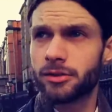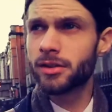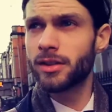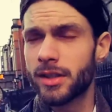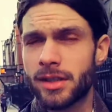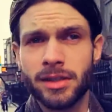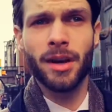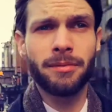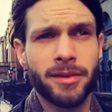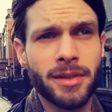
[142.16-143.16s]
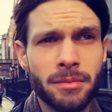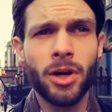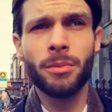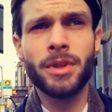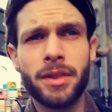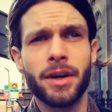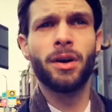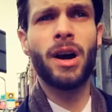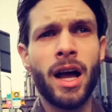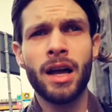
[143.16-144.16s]
because it's stopped for the moment, though.
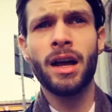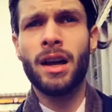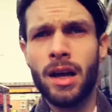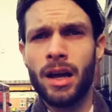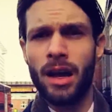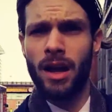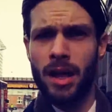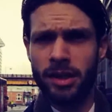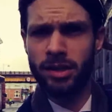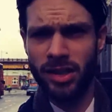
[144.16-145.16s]
This is